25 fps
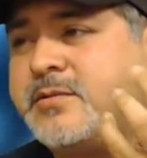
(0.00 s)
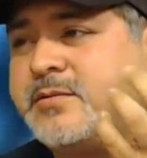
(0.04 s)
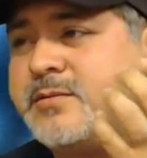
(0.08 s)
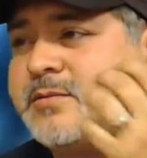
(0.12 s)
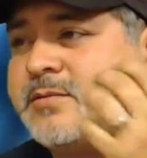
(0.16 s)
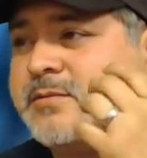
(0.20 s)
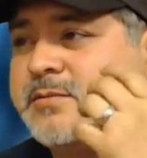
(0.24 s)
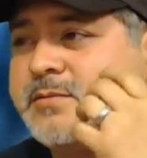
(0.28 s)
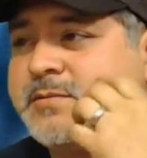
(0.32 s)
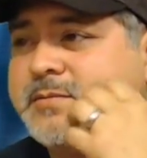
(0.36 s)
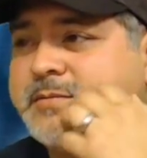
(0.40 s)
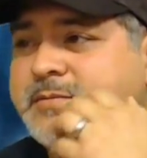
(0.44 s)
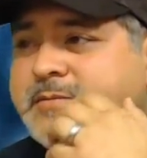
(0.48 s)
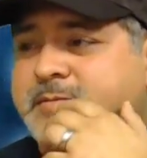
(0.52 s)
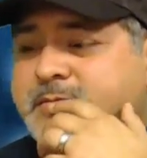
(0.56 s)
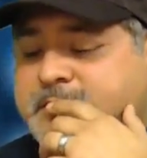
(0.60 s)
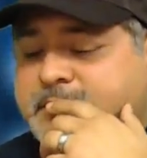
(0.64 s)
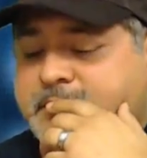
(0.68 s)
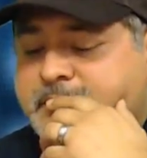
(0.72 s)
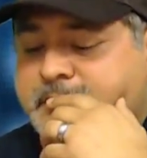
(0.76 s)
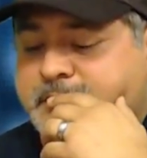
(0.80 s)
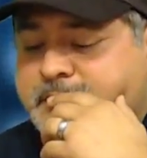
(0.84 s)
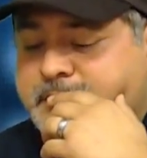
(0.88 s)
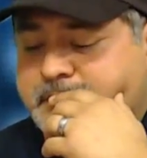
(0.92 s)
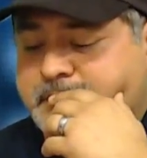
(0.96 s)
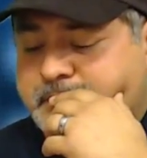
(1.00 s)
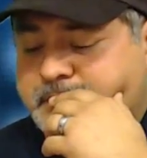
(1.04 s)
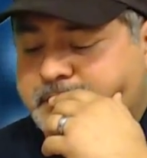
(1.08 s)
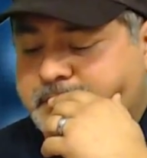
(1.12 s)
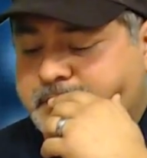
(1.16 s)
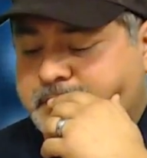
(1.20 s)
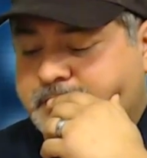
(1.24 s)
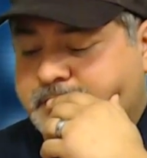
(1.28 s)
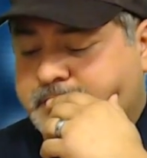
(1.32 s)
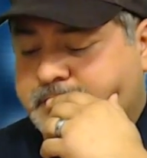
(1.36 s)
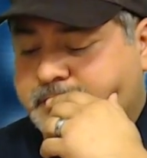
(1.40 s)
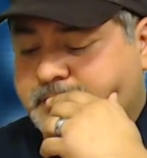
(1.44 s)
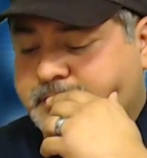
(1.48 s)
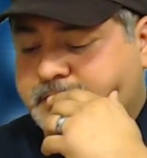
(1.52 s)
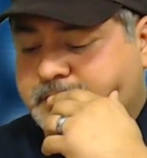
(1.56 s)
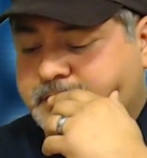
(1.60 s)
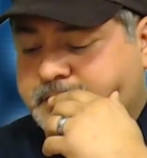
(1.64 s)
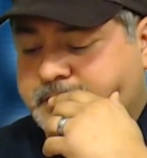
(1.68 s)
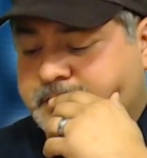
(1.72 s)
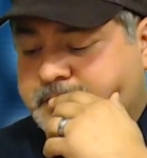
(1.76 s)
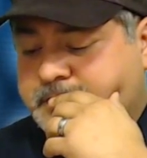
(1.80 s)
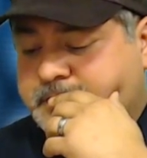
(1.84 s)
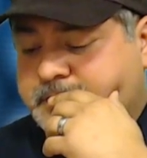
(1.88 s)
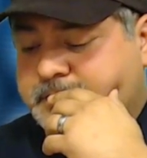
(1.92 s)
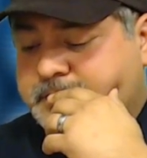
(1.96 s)
And I'm kind of
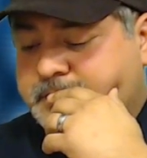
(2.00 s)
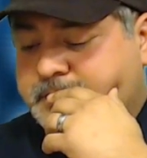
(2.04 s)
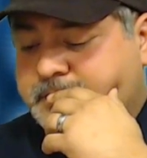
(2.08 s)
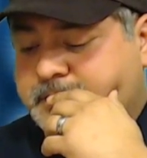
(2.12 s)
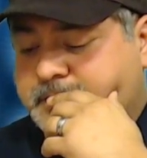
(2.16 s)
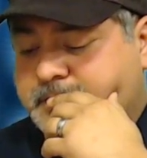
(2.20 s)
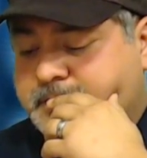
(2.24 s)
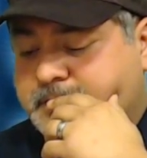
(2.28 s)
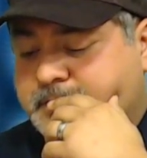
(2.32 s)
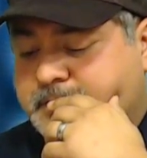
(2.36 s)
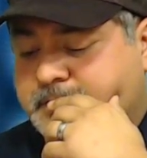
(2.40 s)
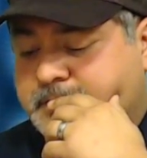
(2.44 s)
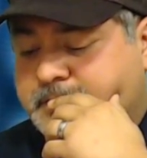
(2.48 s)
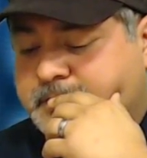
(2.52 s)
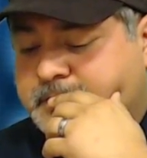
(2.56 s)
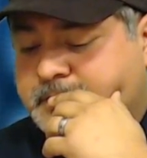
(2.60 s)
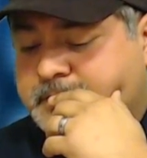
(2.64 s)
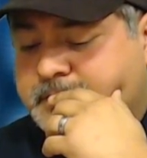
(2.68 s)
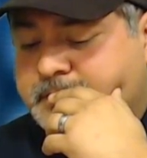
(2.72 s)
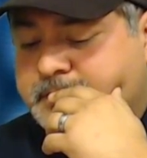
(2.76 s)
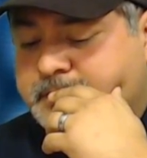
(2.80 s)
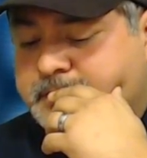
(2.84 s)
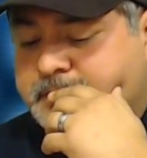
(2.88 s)
worried that,